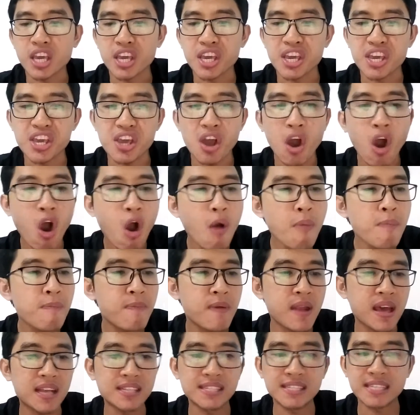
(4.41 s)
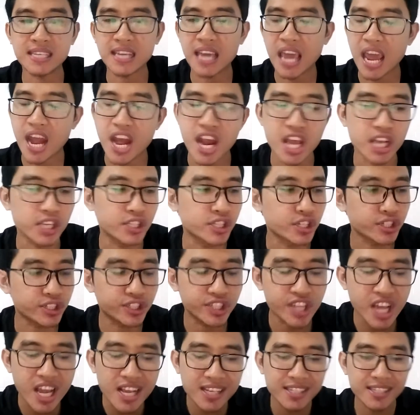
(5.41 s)
He hopeless against his
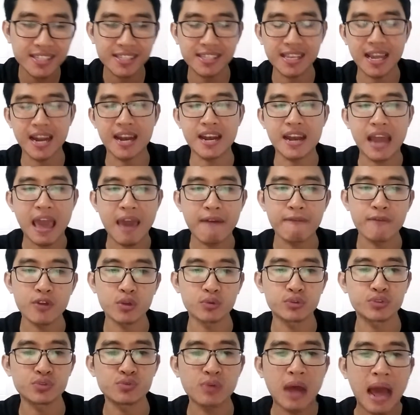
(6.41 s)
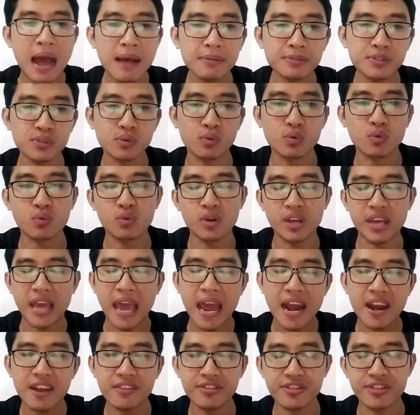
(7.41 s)
addiction and will do absolutely
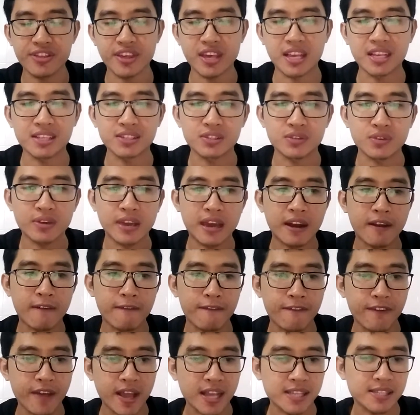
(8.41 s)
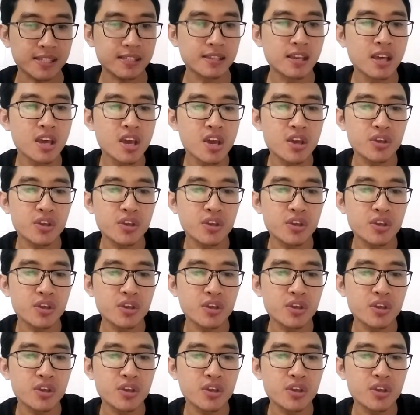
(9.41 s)
anything to get a fix.